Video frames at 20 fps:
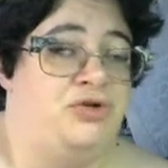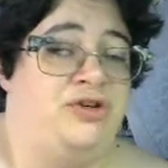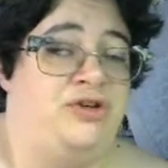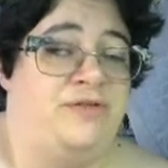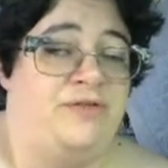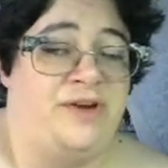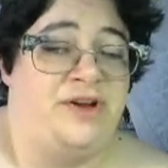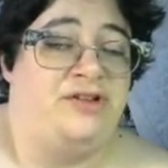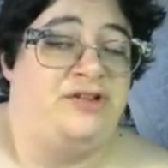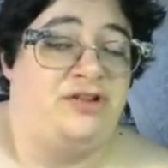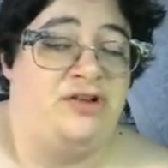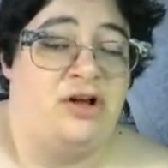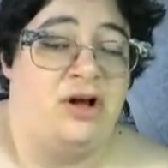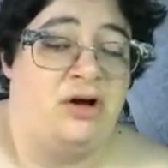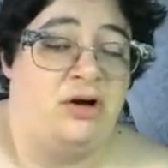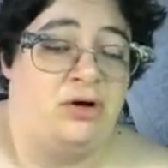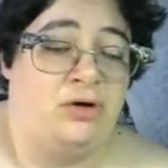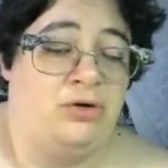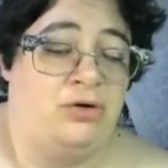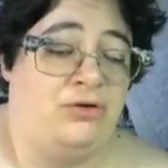if I
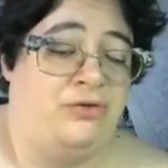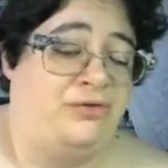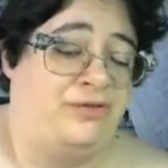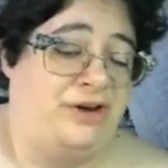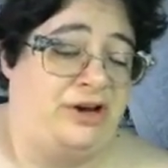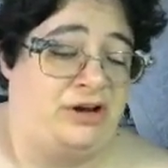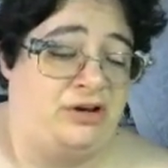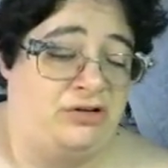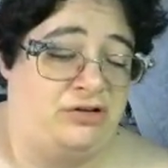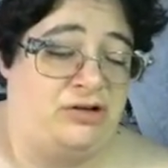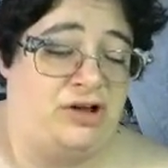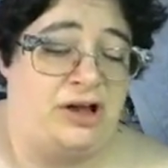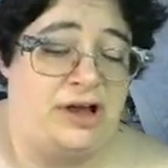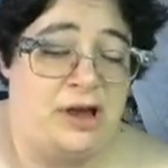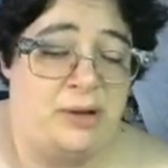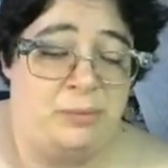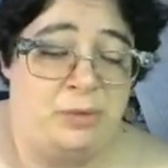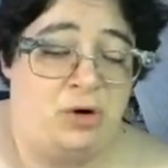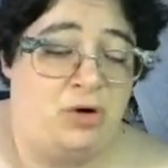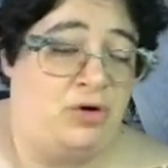start coughing, because I
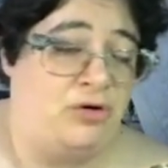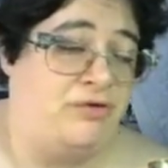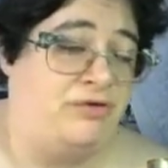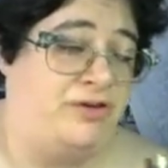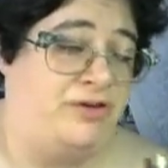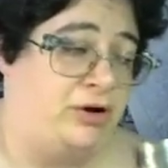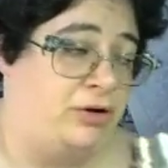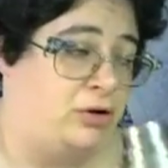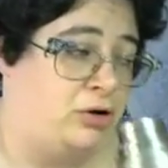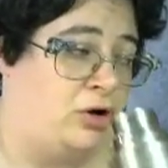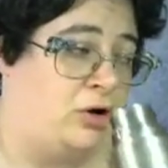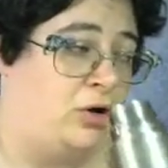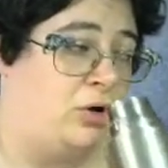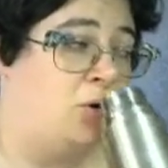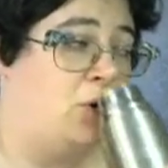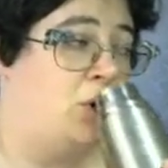am coughing a lot,